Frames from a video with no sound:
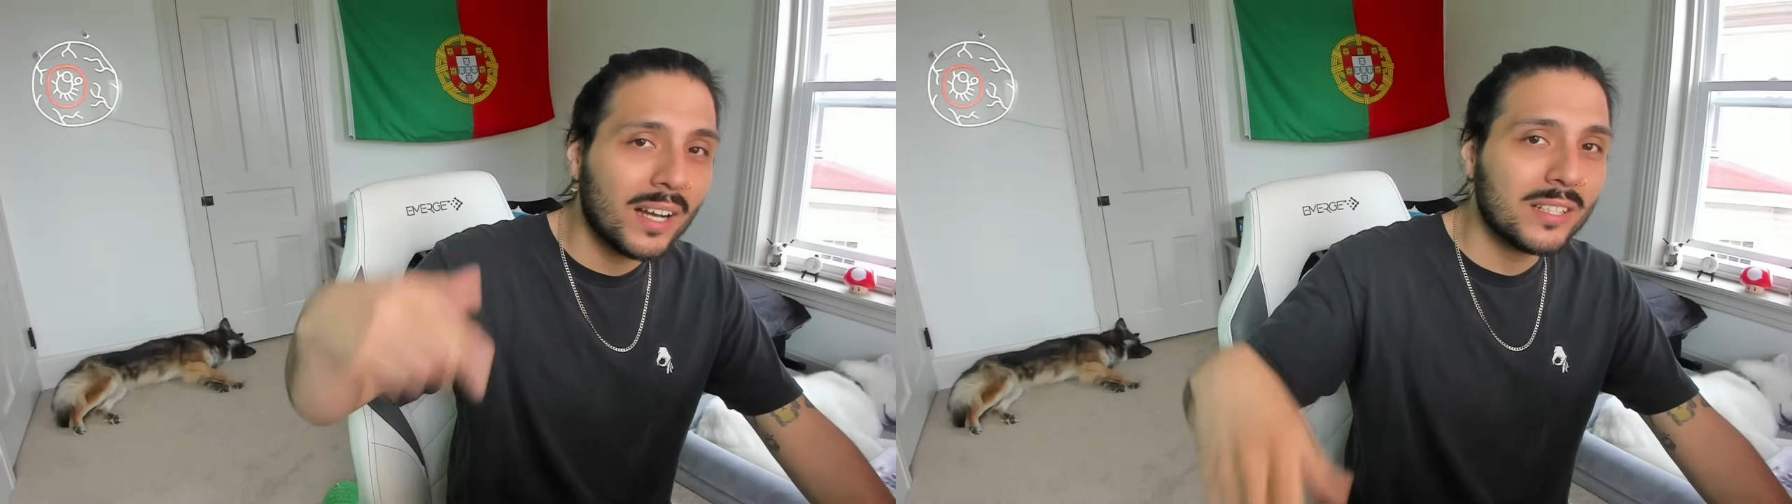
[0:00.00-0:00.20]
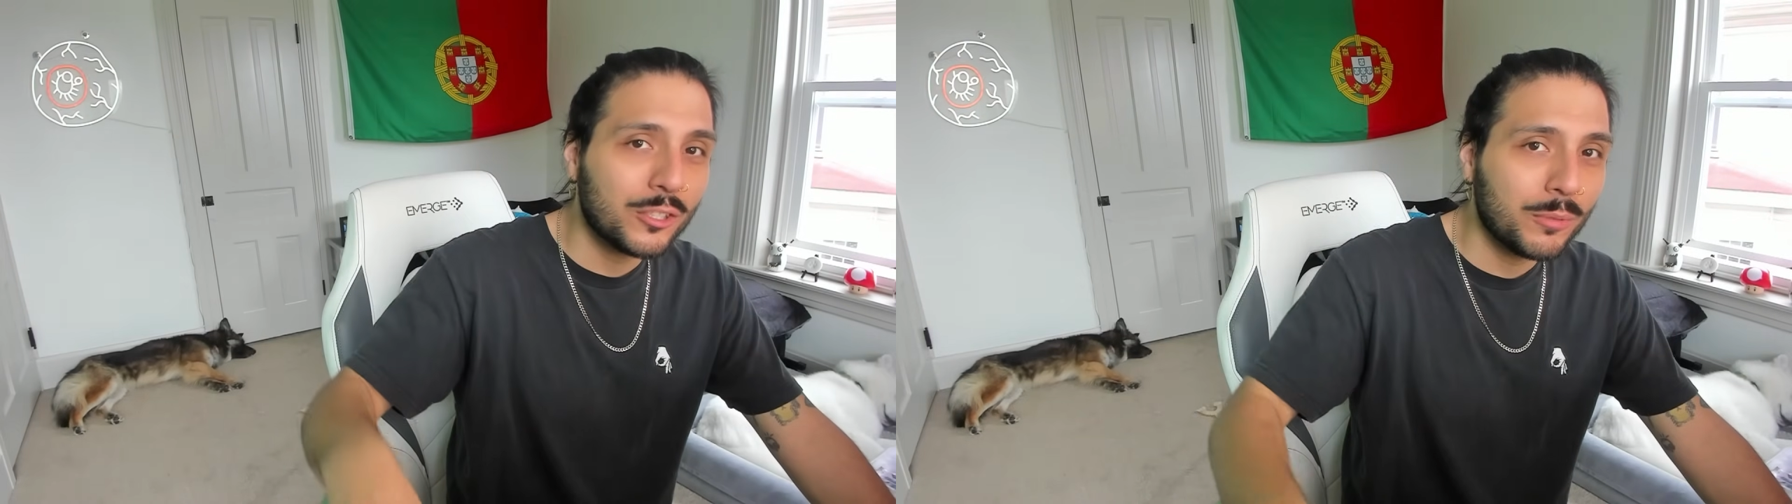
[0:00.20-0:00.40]

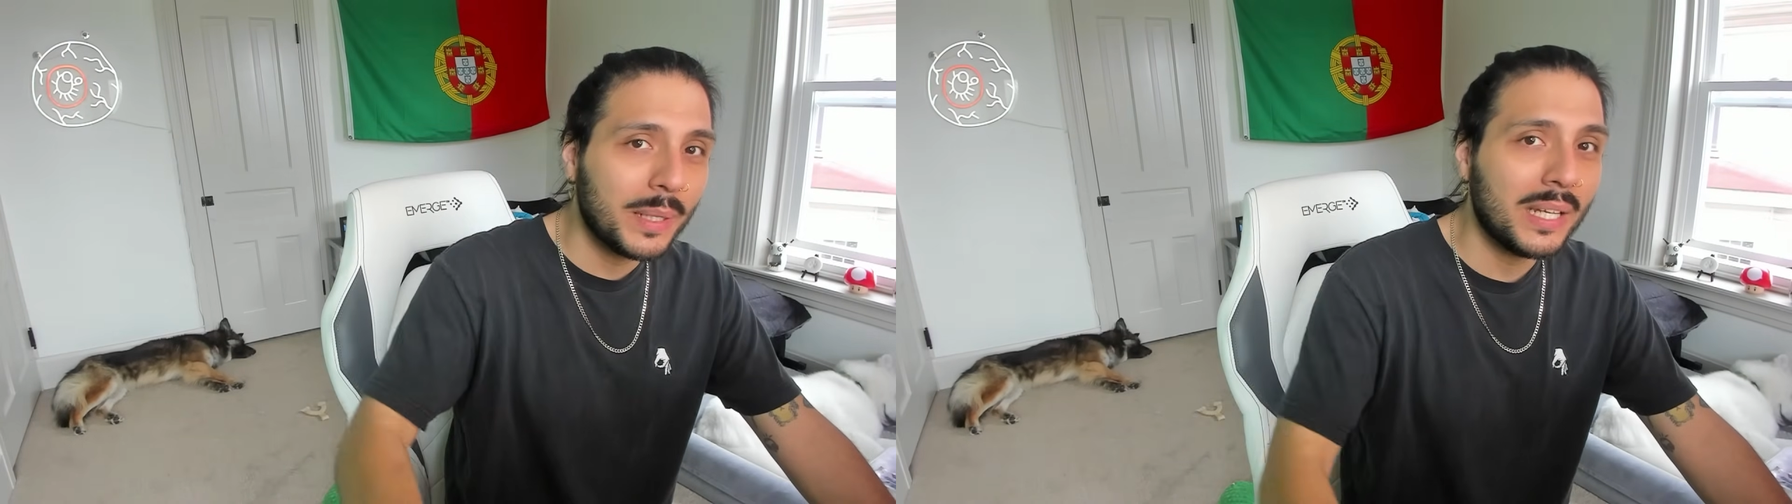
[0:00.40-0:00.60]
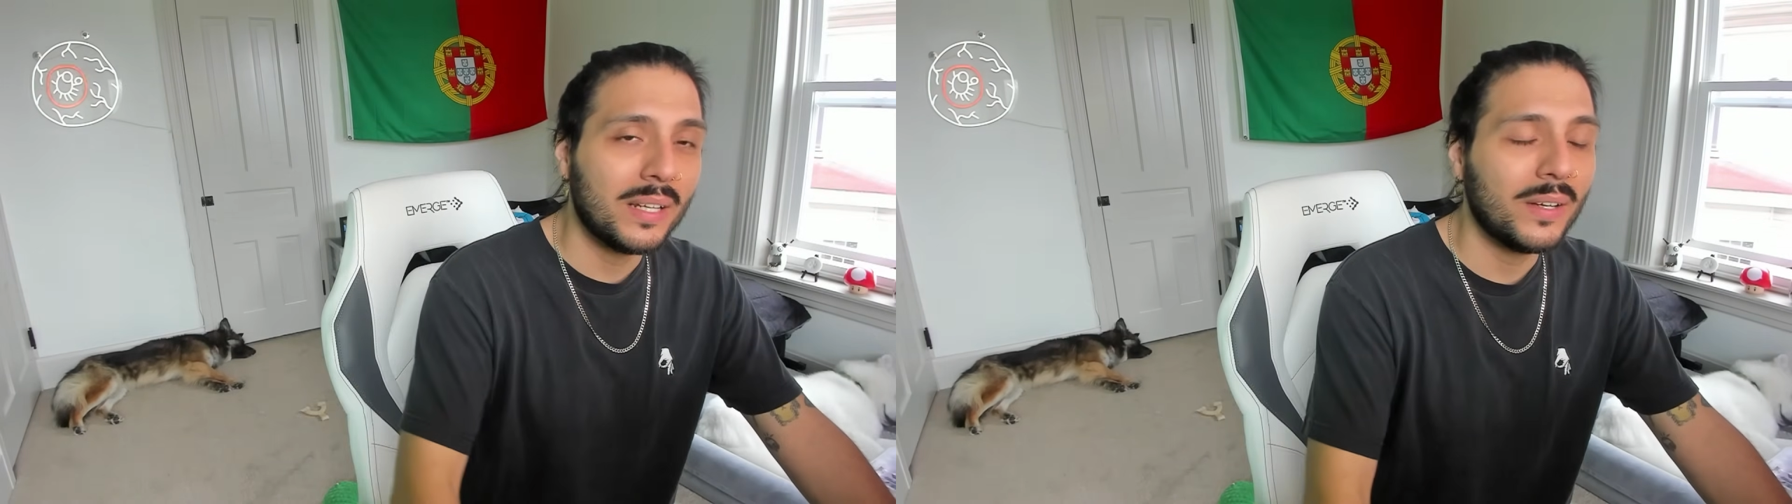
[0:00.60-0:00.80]
a little bit,